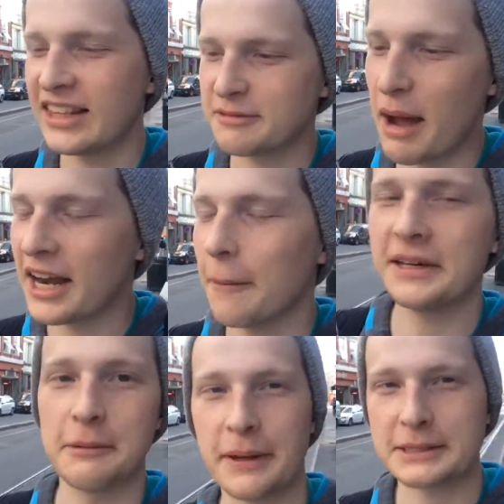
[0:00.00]
This might not
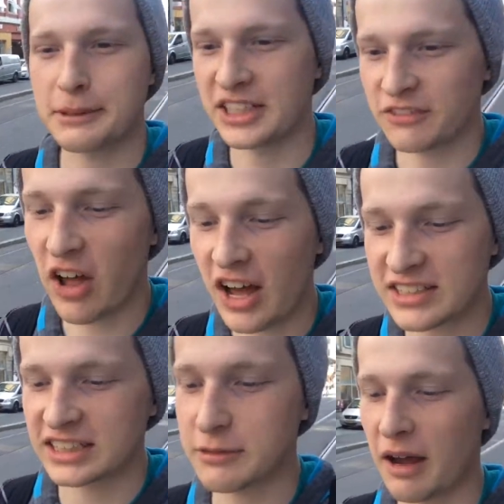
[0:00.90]
be the best place to
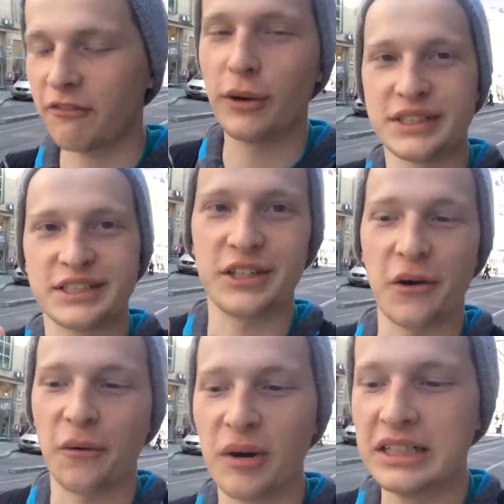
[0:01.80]
vlog since my voice is
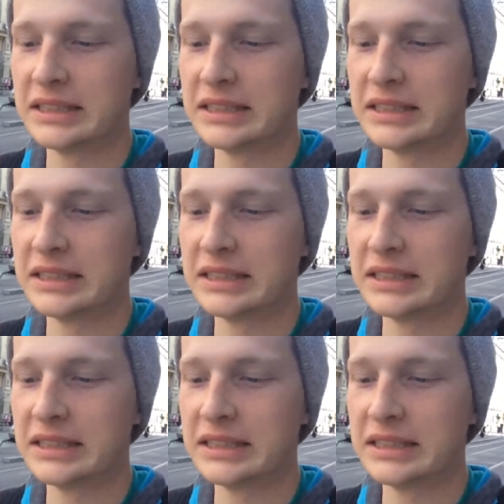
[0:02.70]
so